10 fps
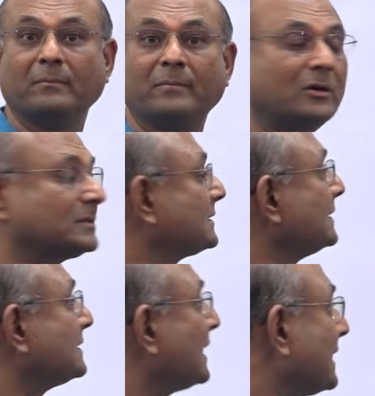because
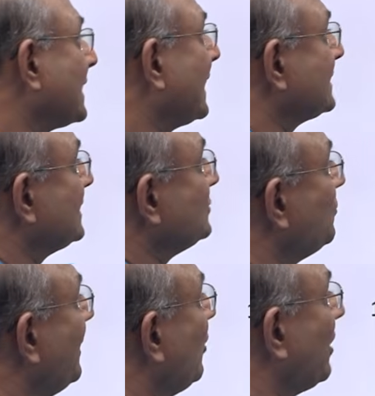in certain cases,
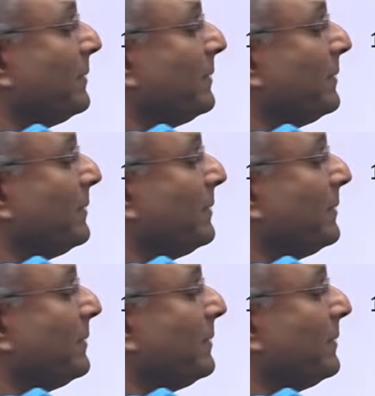you may not